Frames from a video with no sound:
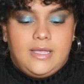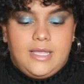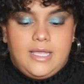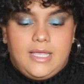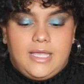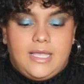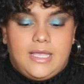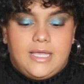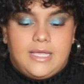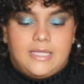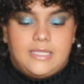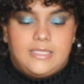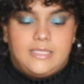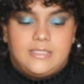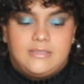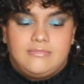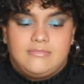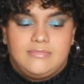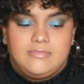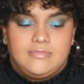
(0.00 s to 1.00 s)
And
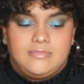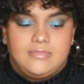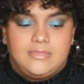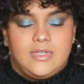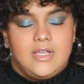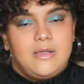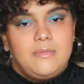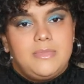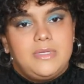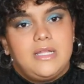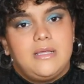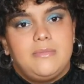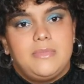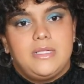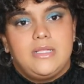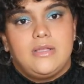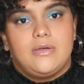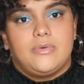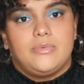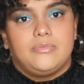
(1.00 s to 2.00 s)
comment down
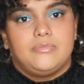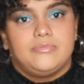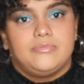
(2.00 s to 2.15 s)
below.